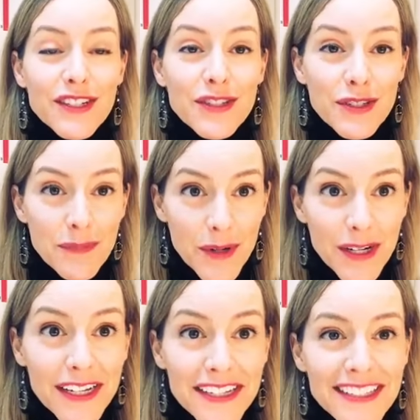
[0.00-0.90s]
super
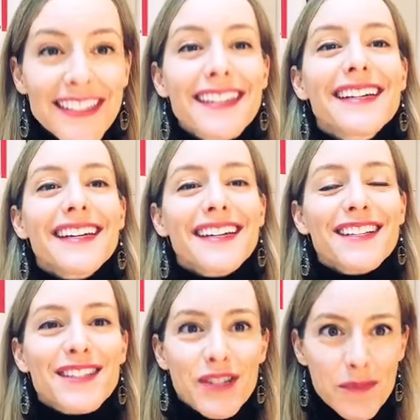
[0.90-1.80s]
easy,
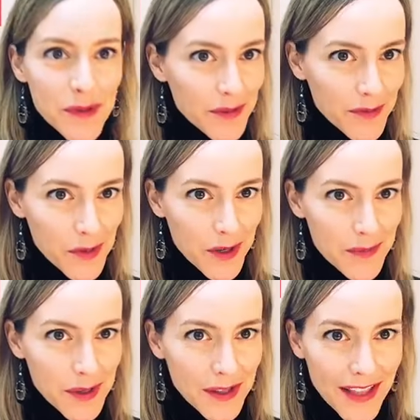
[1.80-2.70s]
super
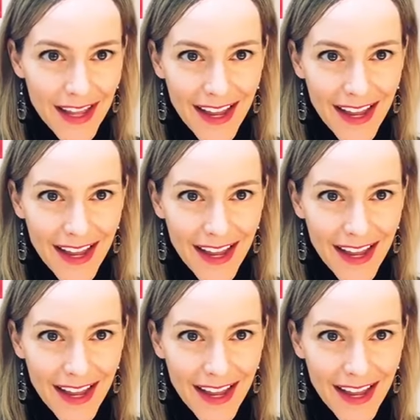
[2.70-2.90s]
affordable,